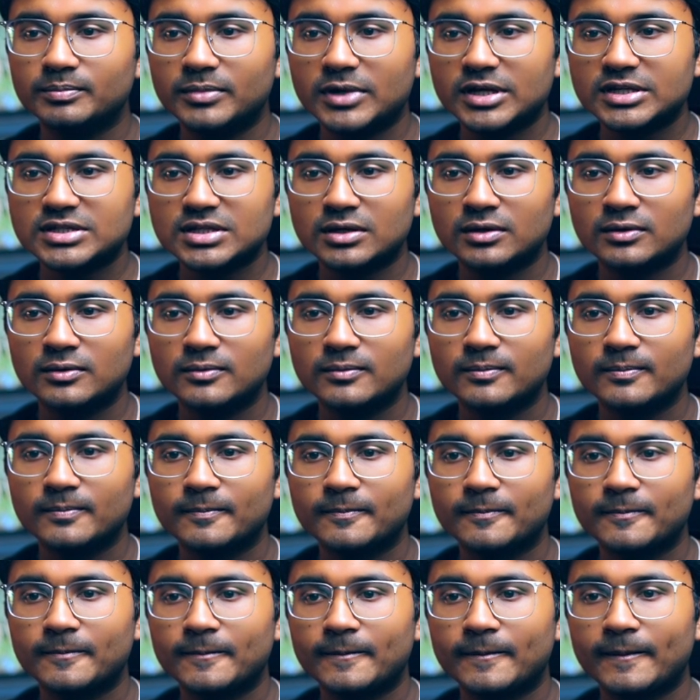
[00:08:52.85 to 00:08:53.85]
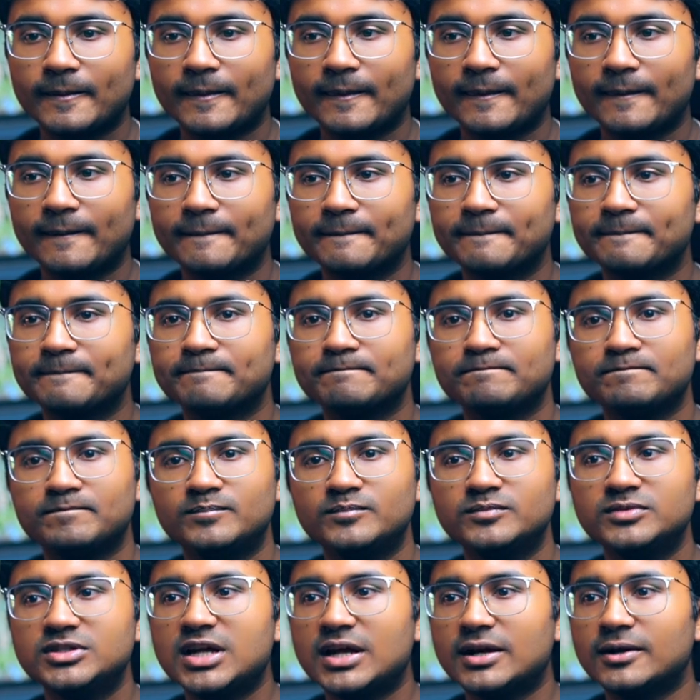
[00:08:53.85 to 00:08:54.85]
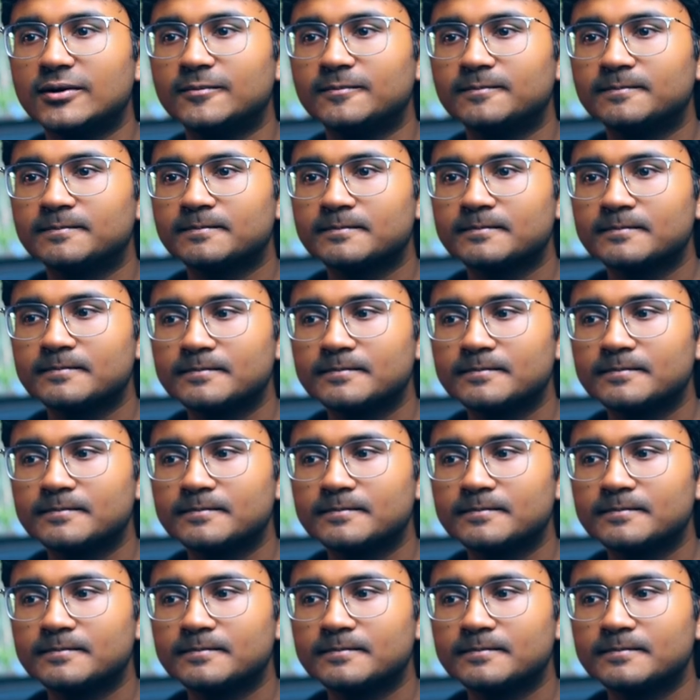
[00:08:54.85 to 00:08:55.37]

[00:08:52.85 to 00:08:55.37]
Better. Done.